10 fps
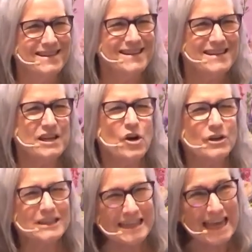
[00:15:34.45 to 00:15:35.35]
that
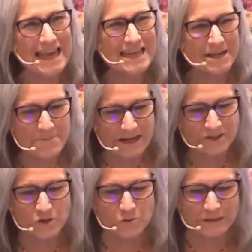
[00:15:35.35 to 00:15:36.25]
hardly any
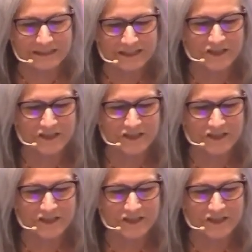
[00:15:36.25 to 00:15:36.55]
major religion